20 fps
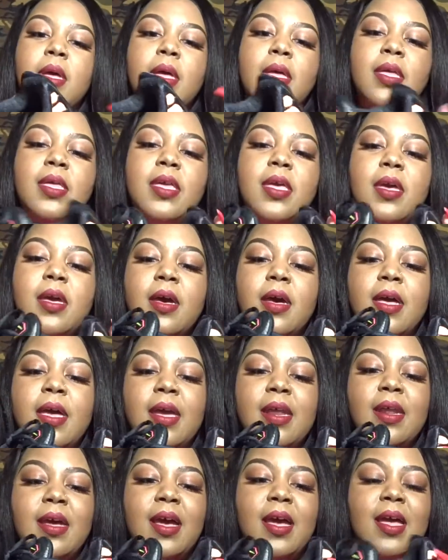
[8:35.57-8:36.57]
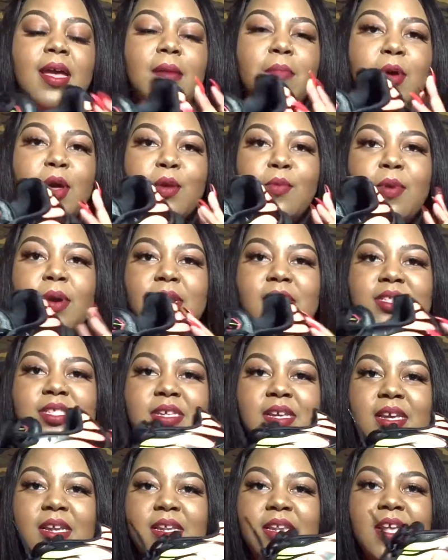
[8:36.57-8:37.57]
yeah, and I am gonna wear these
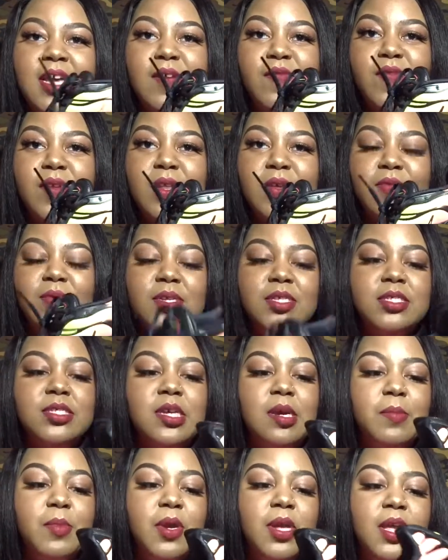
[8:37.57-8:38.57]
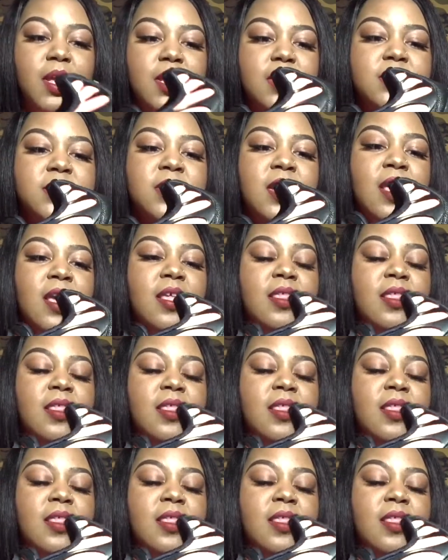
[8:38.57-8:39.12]
again definitely when summer hits.